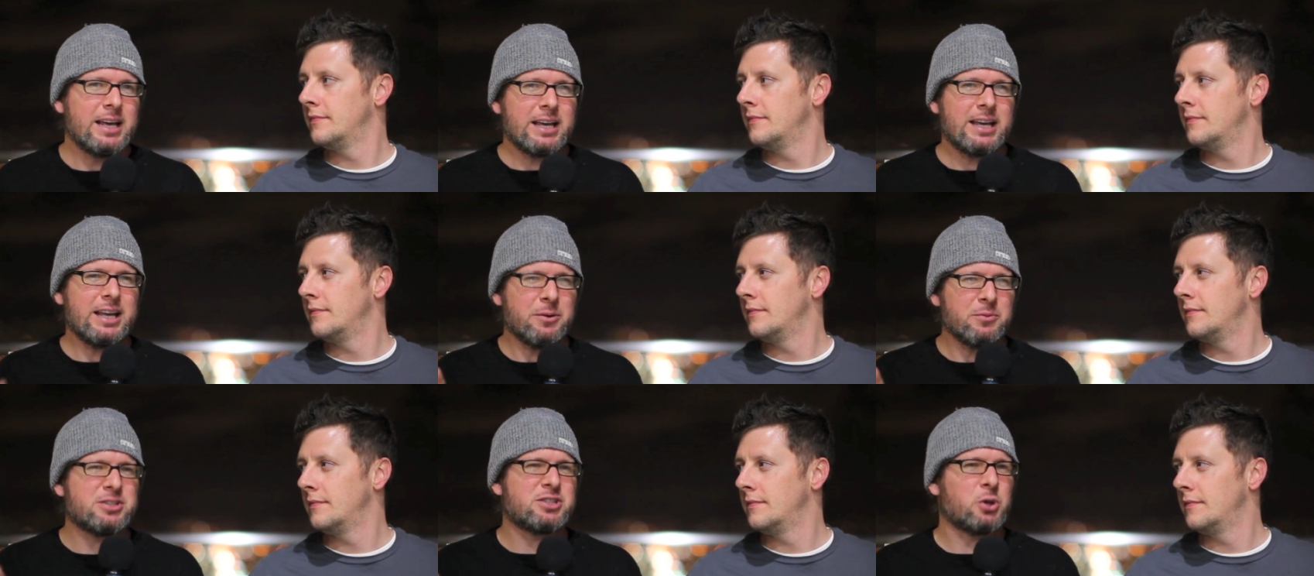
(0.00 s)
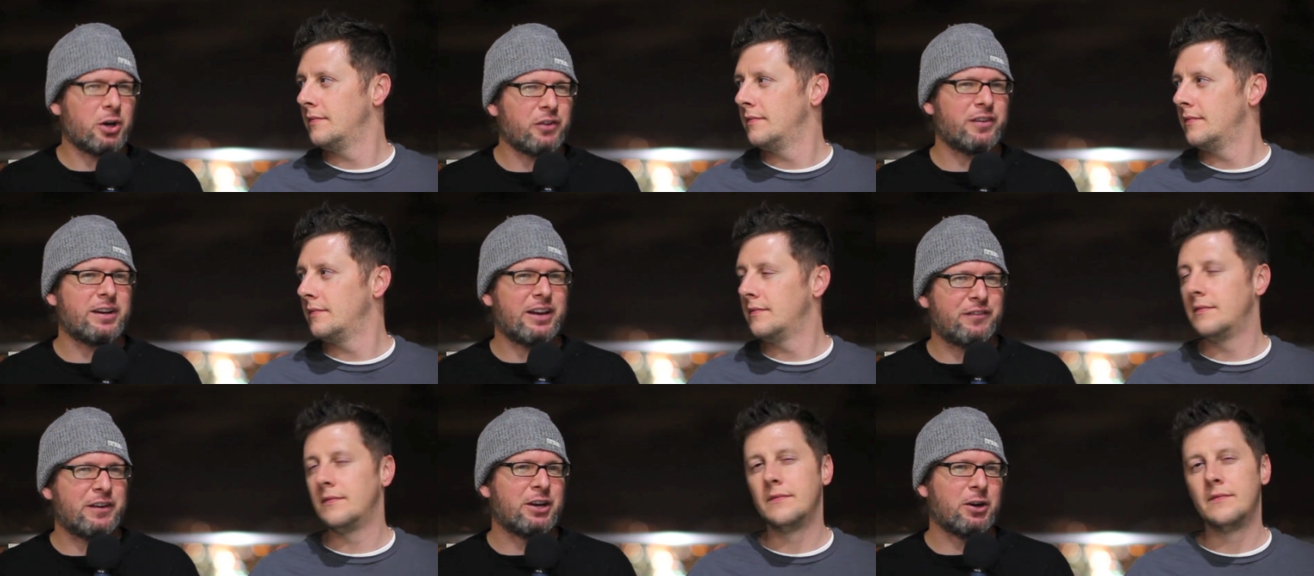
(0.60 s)
Speaker 1: it was sort of an
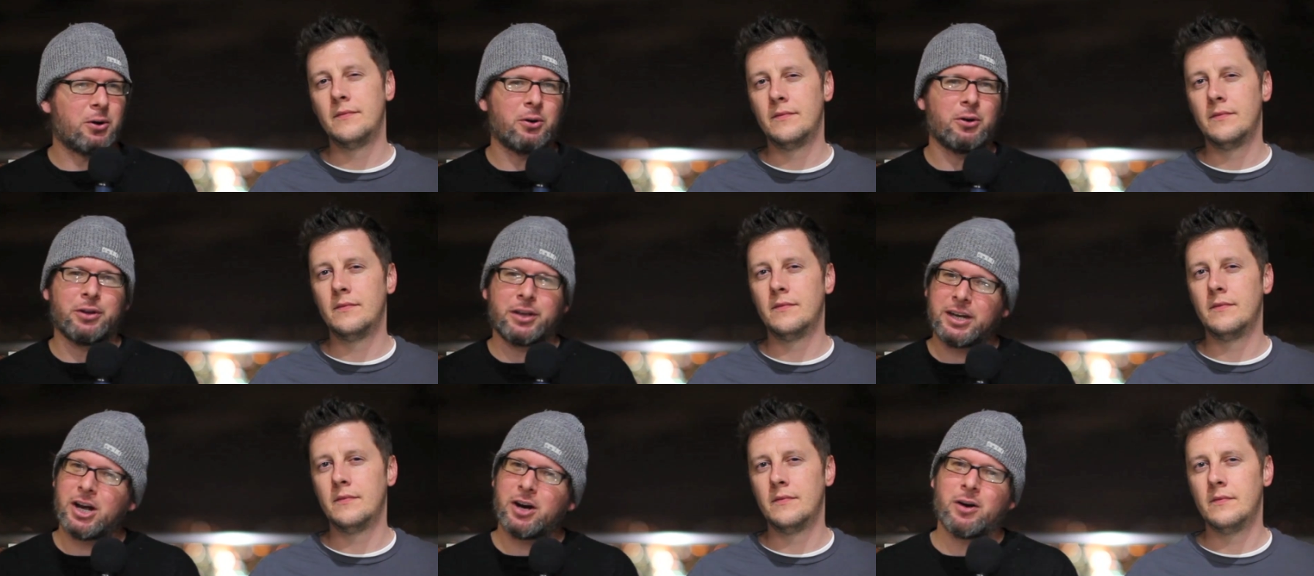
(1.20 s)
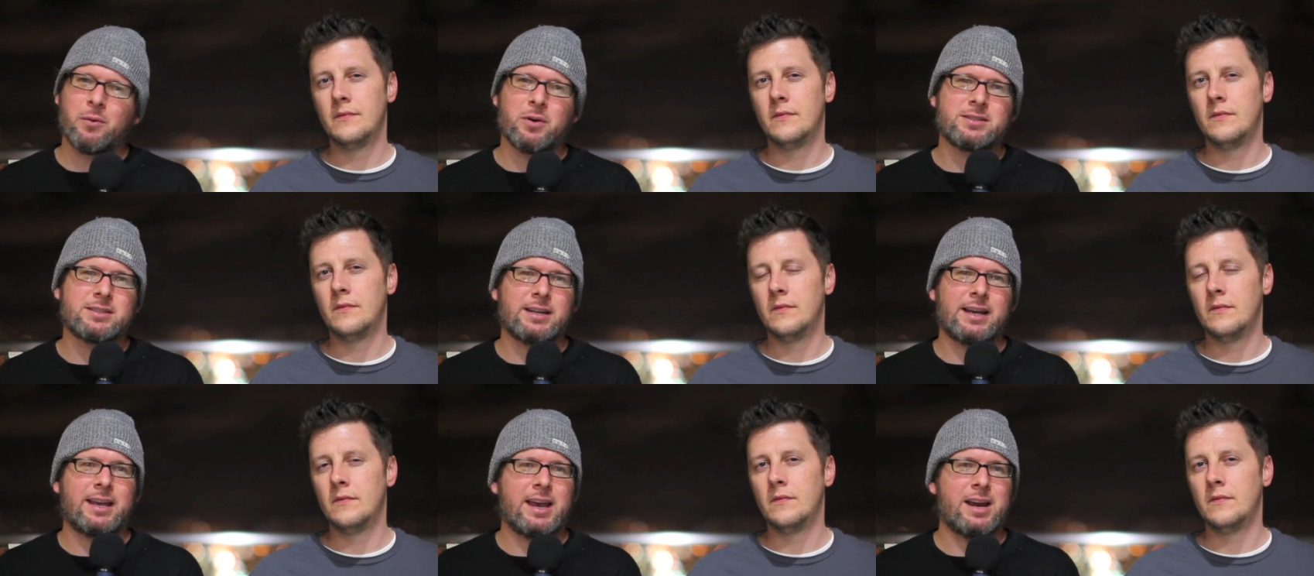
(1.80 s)
iffy goal. You know, it
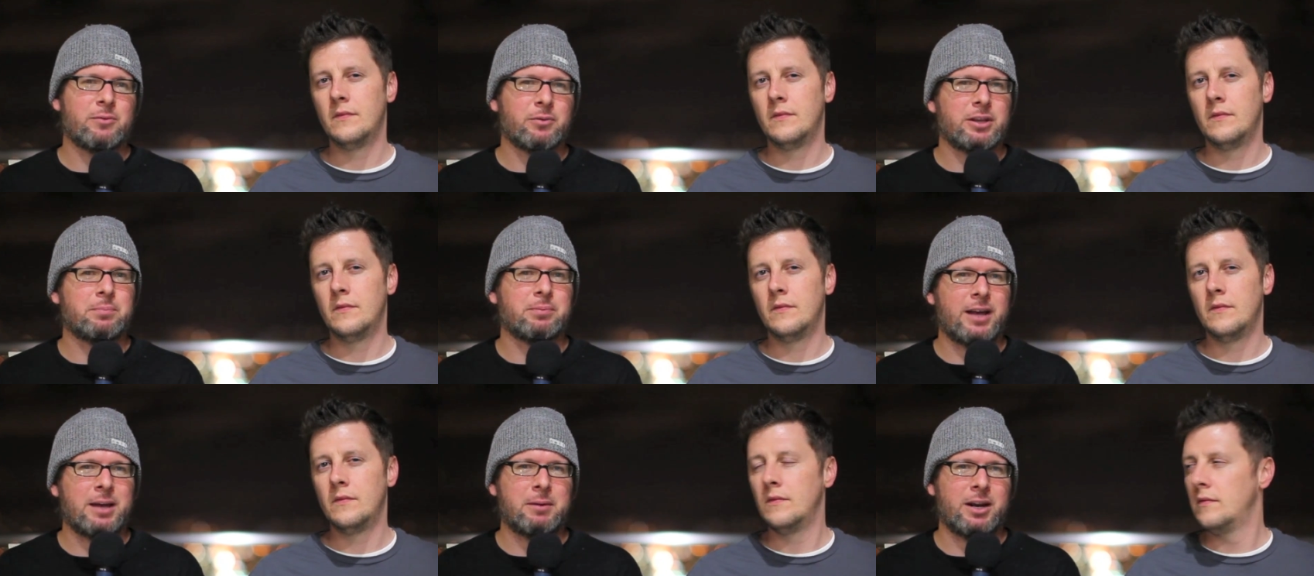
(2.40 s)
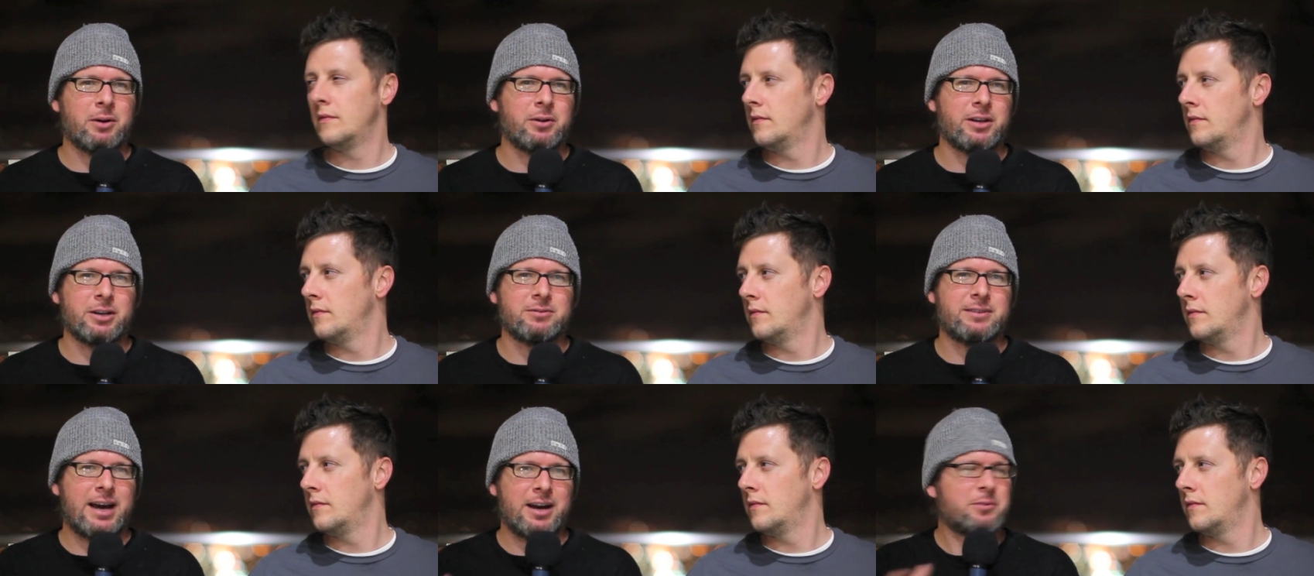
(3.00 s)
wasn't, I can't really blame anyone. You
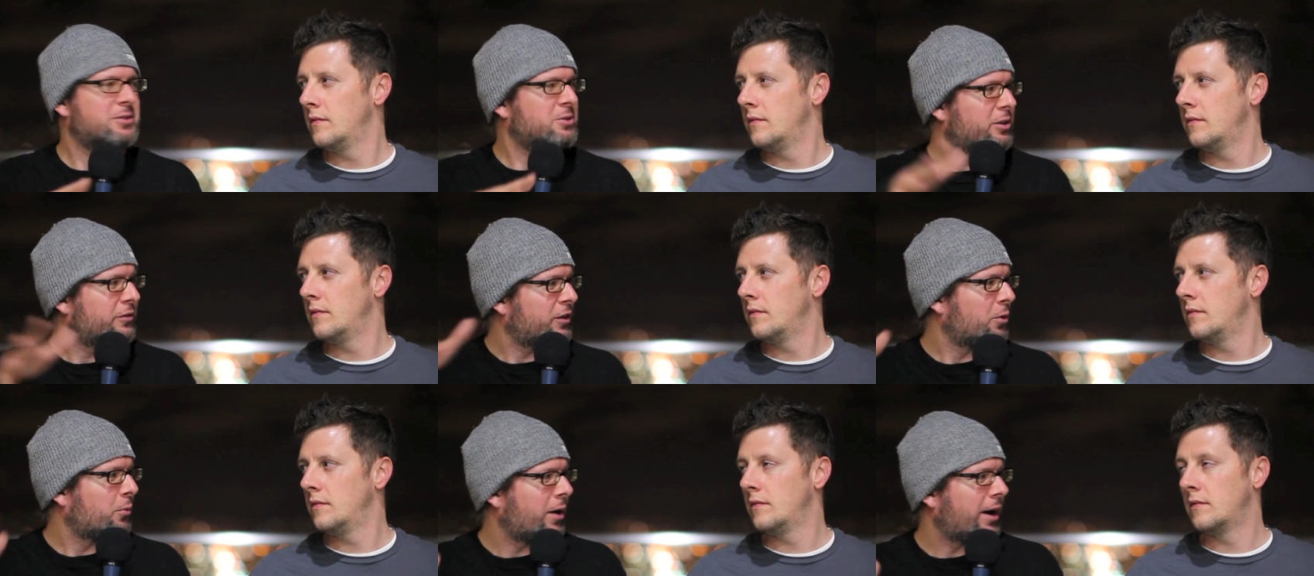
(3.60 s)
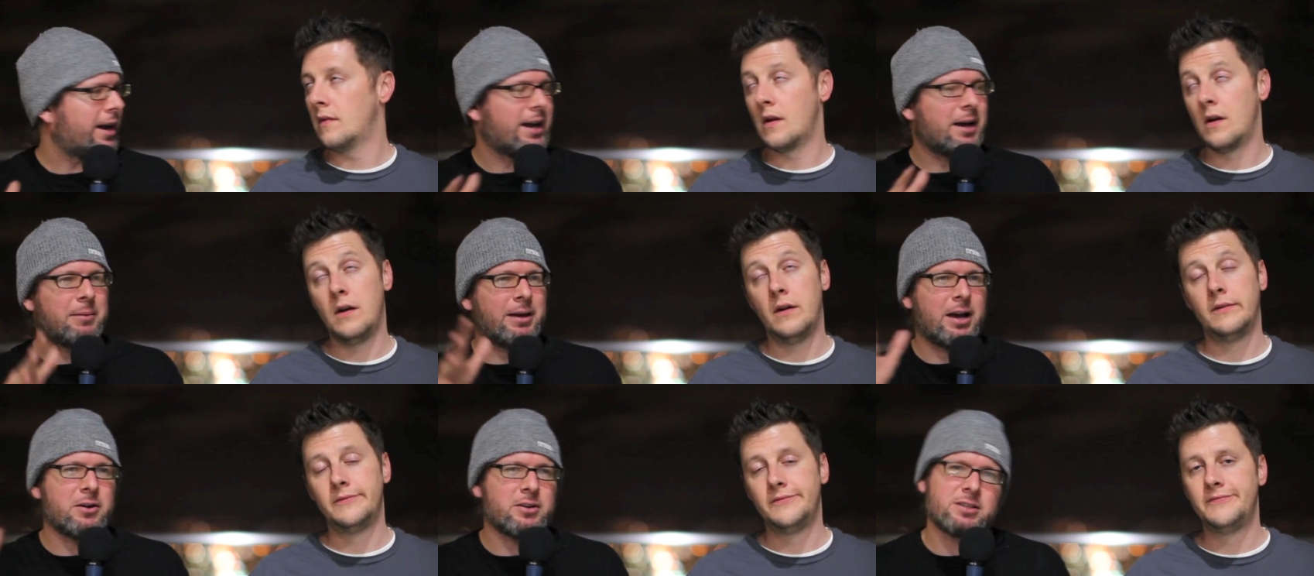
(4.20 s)
know, Daddy was sort of in the way. I
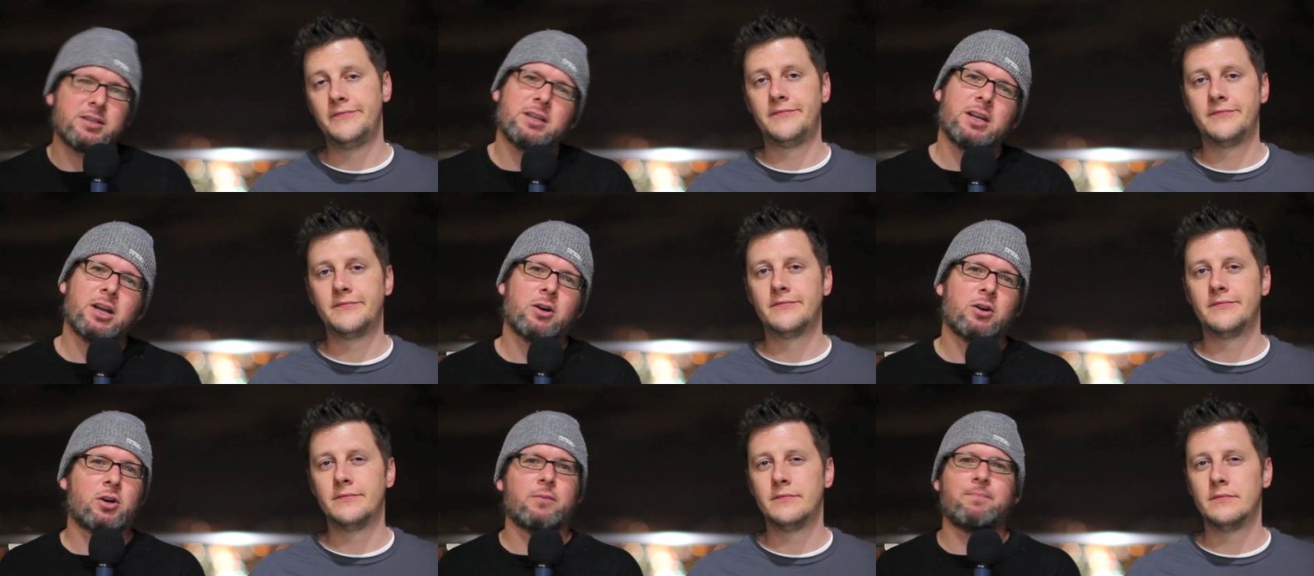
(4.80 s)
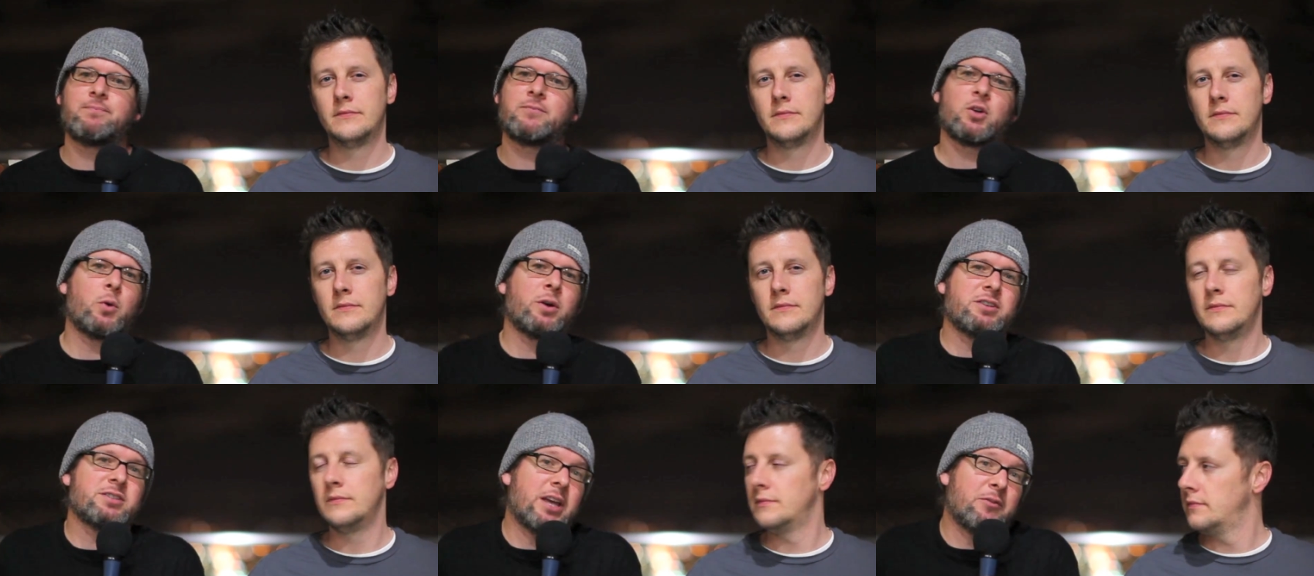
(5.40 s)
mean, I was, you know,
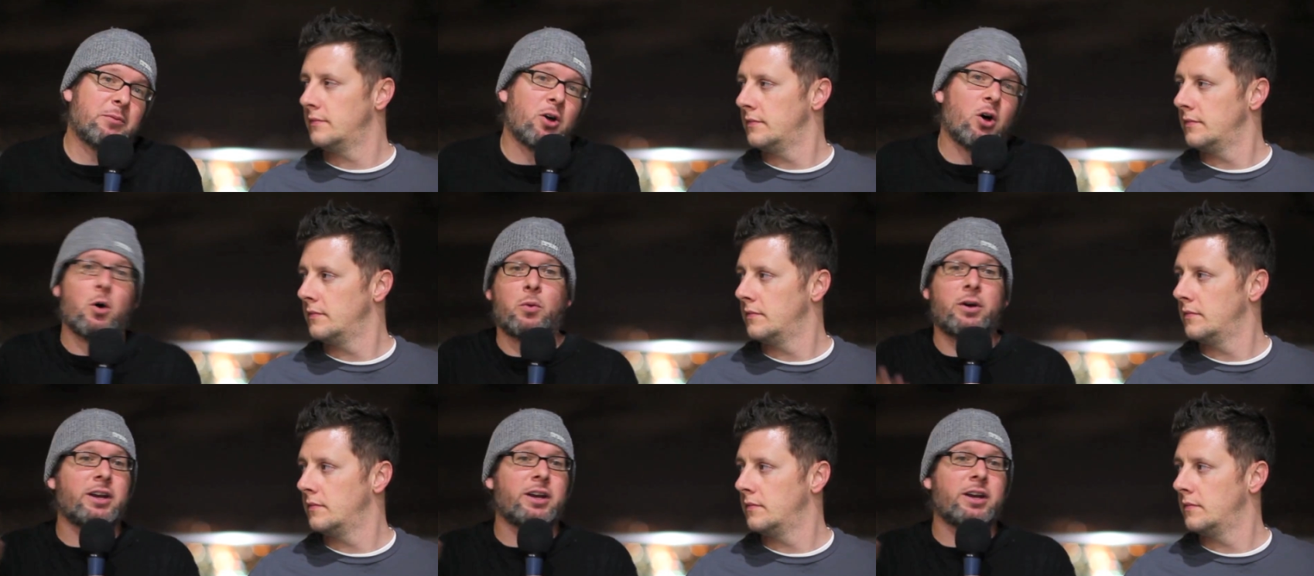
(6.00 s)
Quick just gave up a goal. What are